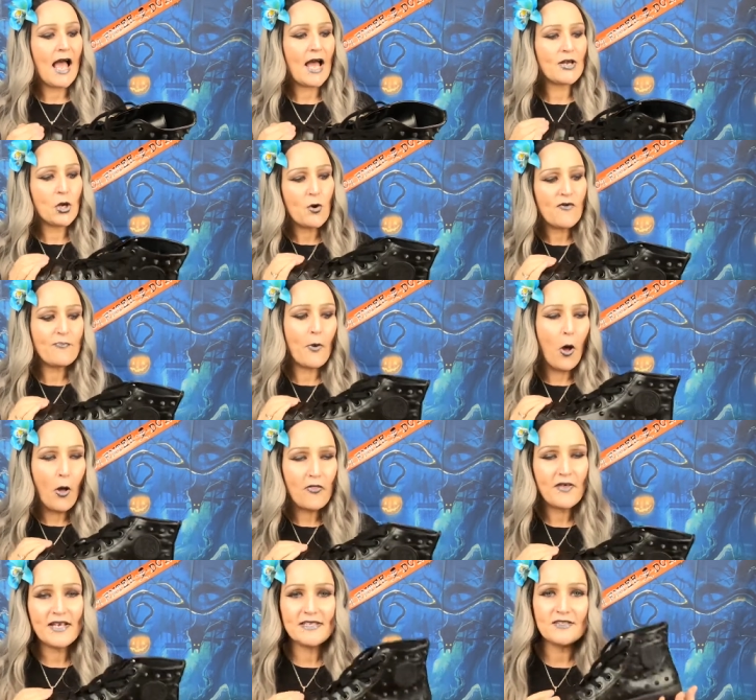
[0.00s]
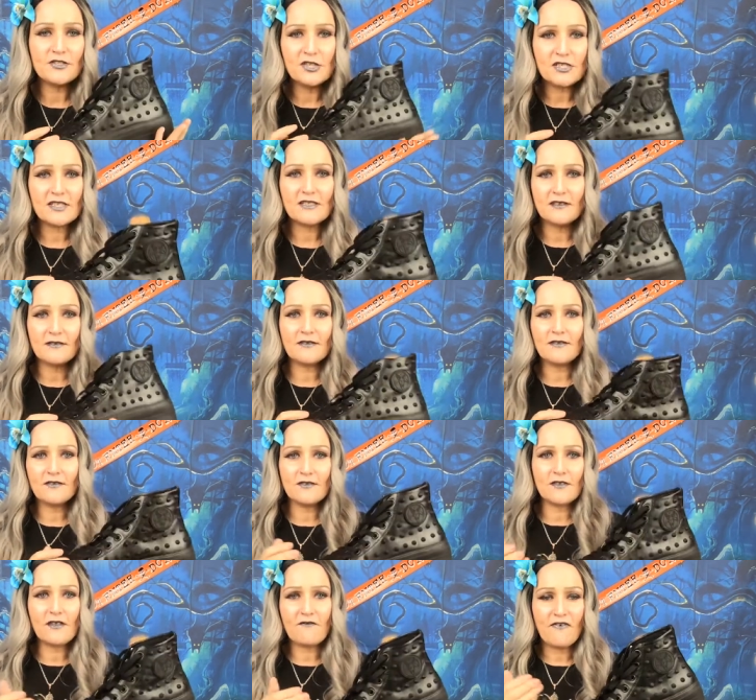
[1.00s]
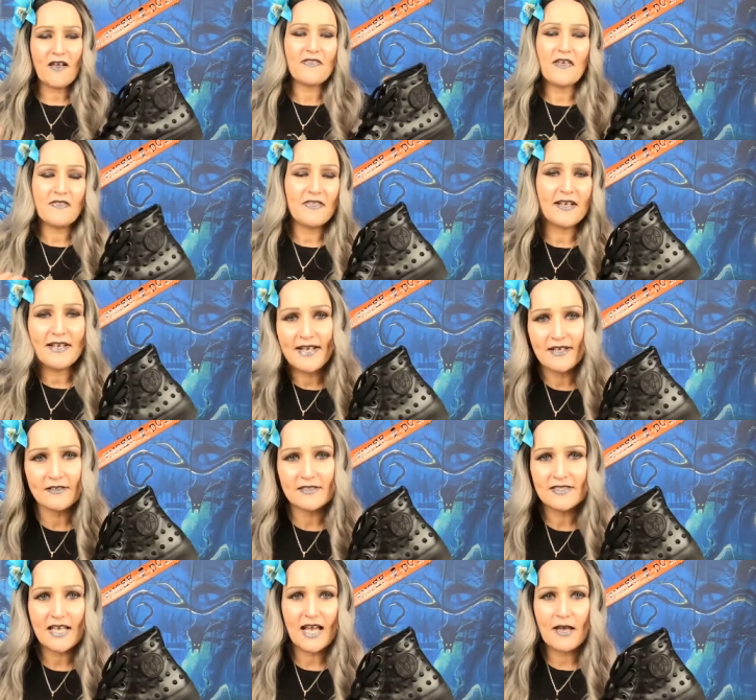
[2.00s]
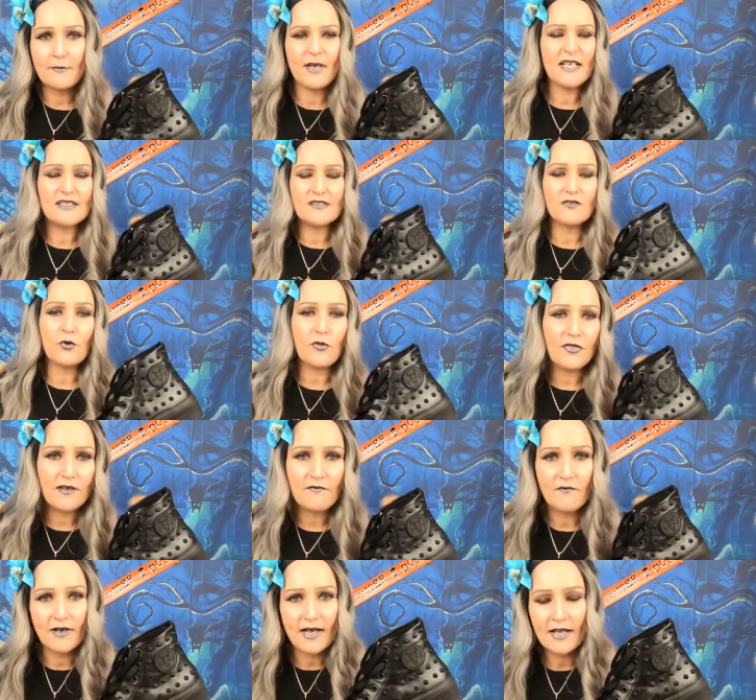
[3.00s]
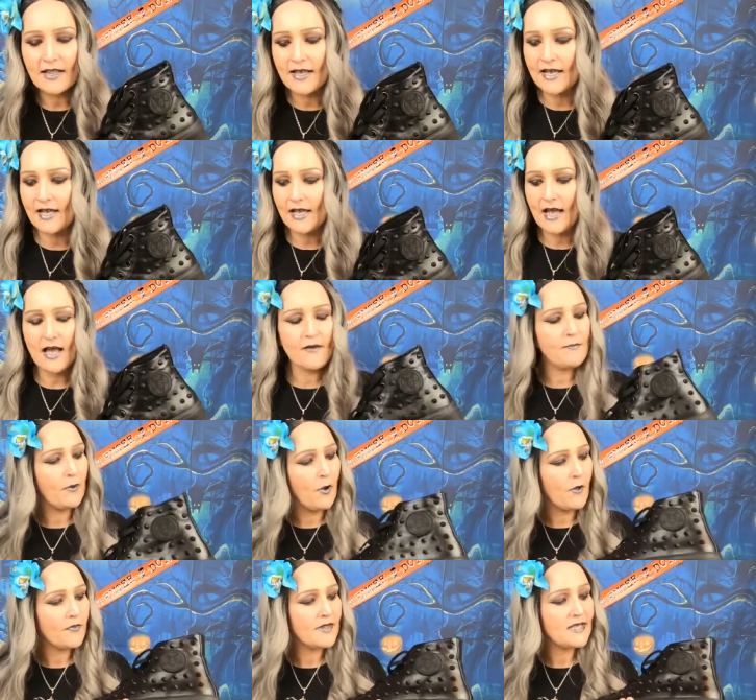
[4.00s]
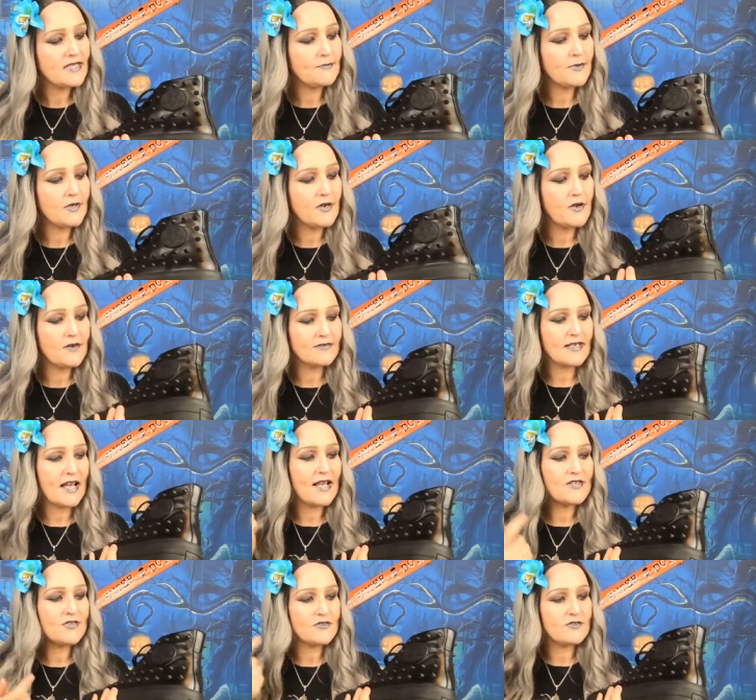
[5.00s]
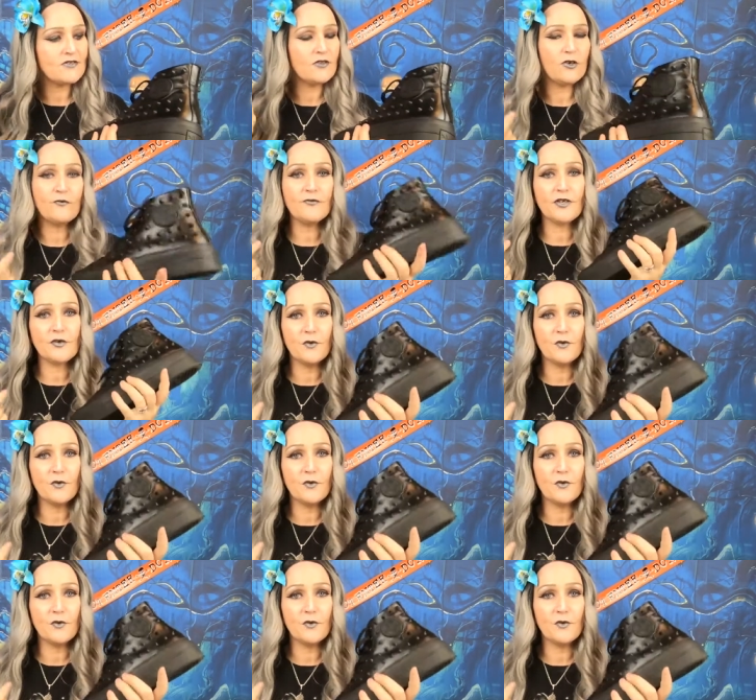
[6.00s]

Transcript: I know I bought these just... The fact that the Killstar means nothing, really. I bought these because I just love the